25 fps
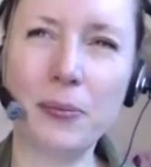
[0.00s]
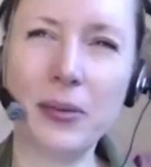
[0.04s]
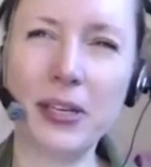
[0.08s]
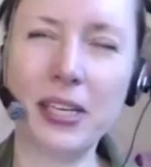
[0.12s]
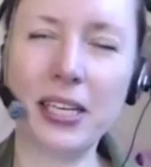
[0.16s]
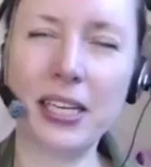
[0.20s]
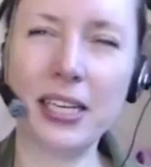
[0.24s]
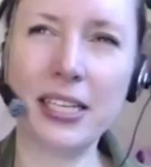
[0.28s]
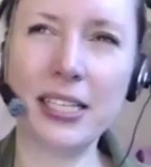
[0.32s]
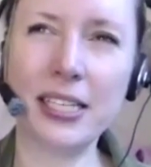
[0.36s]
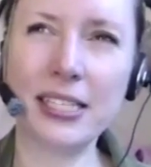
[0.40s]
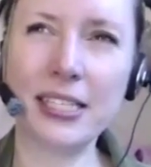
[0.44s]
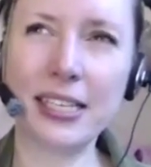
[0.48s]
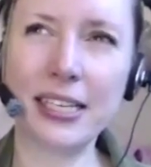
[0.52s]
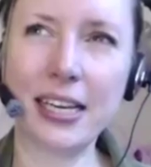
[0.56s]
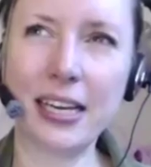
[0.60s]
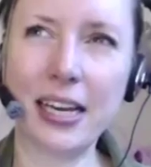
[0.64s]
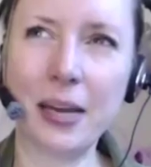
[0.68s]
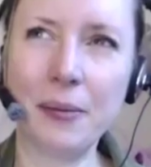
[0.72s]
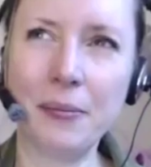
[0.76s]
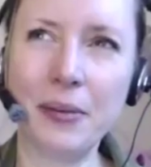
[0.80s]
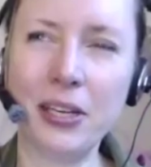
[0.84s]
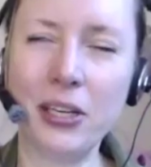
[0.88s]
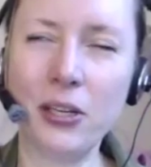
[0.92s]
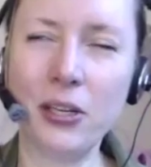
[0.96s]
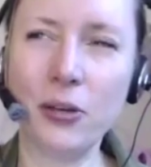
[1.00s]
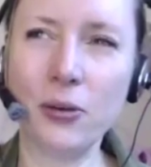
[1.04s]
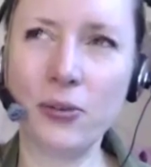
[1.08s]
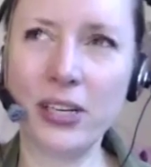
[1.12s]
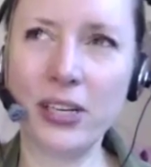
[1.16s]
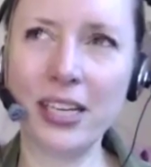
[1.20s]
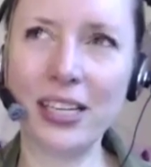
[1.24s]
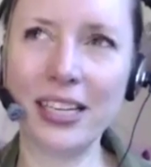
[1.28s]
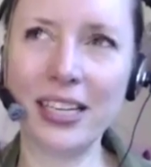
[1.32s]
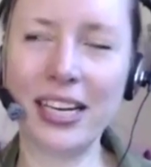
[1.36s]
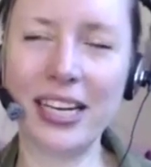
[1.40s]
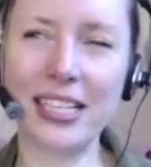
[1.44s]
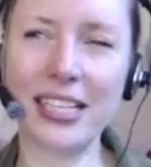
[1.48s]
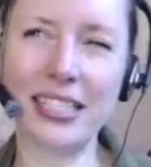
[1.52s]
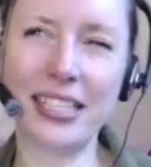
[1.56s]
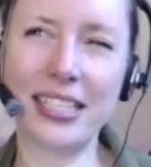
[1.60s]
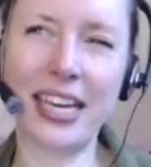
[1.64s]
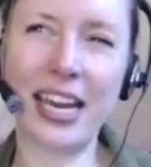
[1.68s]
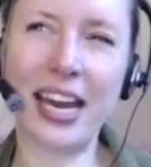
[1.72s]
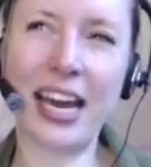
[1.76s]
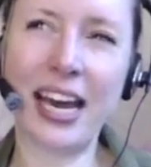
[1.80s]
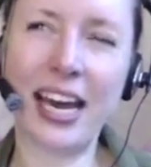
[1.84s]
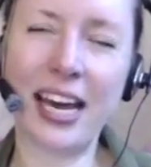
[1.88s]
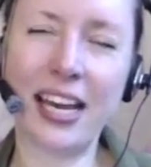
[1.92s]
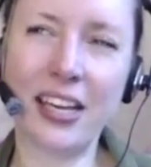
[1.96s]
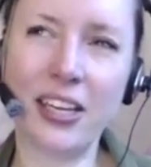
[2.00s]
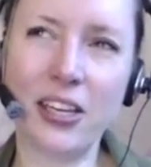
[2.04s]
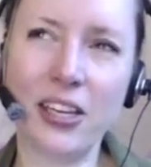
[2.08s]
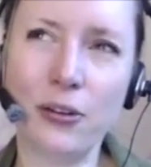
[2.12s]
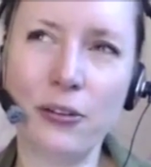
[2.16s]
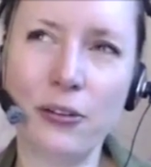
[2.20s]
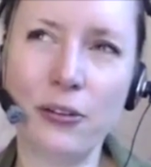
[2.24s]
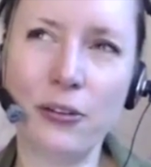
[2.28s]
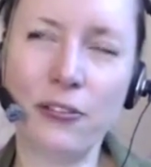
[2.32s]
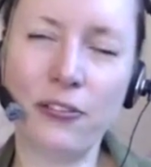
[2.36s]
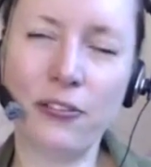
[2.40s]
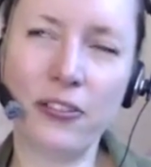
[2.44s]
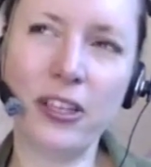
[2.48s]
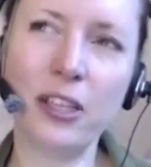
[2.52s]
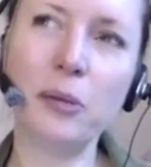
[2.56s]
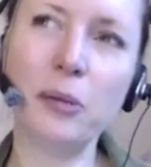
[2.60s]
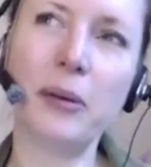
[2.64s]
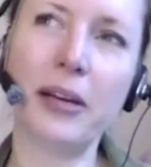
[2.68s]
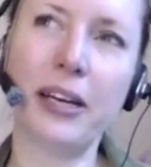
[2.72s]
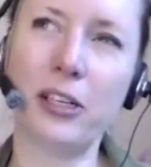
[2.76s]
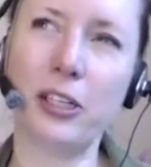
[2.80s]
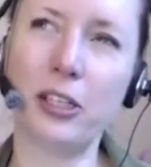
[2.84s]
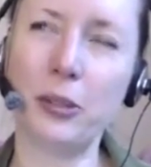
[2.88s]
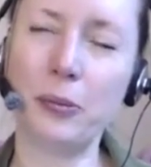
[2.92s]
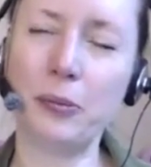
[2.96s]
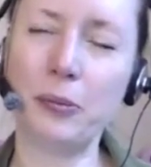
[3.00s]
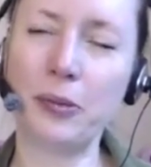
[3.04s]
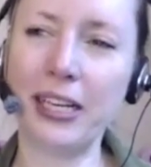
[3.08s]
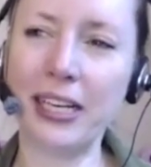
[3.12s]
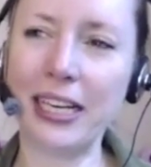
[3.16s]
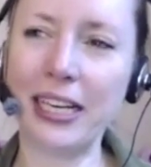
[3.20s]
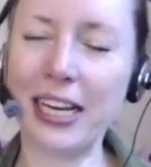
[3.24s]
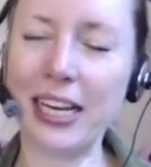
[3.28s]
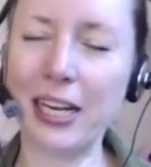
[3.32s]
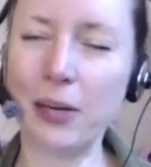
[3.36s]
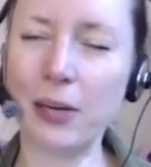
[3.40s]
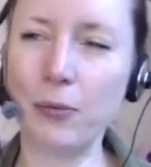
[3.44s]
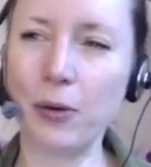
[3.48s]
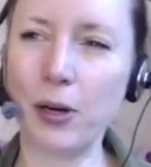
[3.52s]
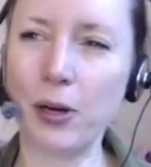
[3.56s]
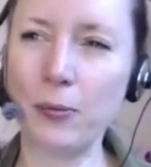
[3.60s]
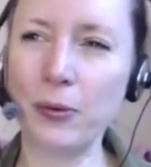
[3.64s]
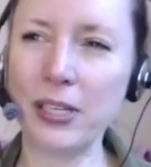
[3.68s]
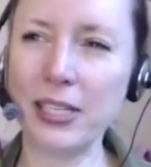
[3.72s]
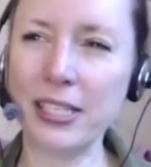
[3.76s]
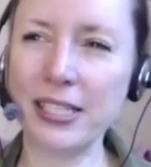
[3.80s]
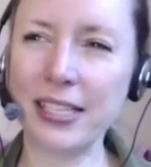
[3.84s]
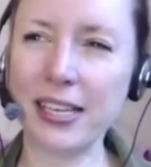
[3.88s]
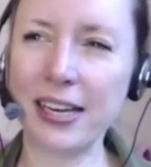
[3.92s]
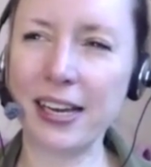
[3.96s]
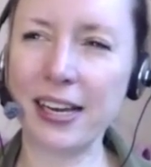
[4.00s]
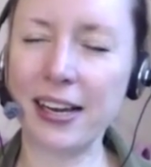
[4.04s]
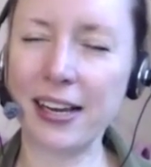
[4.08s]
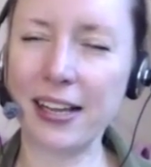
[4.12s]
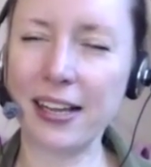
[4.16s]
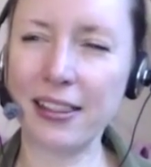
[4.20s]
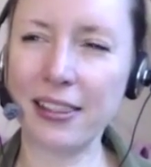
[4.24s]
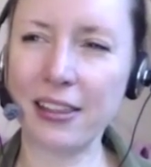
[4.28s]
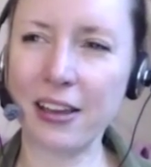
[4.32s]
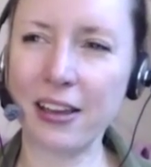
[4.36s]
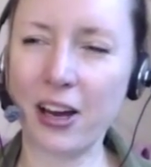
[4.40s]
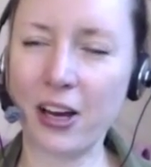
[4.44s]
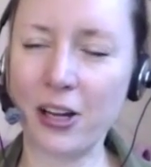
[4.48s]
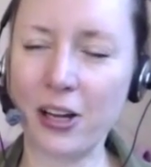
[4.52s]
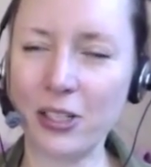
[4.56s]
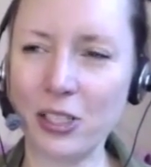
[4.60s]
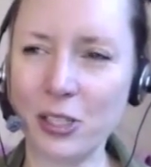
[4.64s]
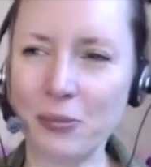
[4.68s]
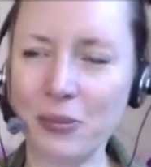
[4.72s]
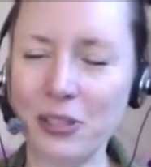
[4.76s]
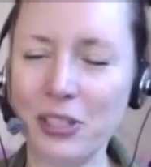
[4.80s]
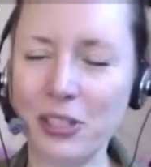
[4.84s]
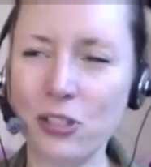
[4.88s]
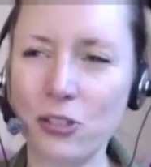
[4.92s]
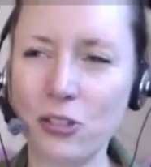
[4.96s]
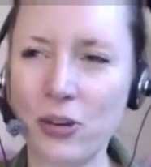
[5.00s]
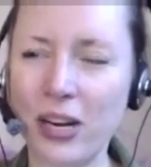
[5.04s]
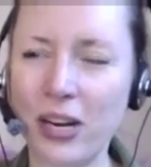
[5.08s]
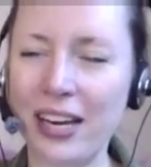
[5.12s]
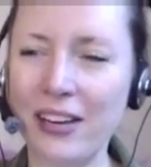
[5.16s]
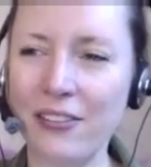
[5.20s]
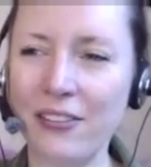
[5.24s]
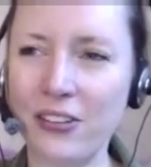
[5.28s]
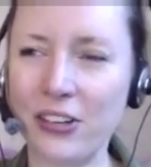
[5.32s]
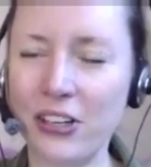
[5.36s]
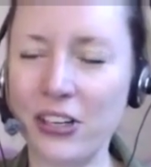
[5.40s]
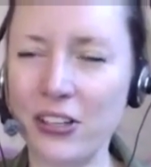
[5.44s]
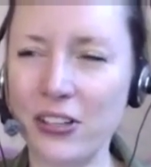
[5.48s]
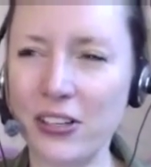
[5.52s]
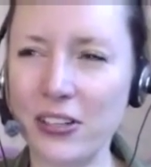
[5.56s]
Because I mean, you realized, yeah, you'll feel better, but like, what was the ultimate driver?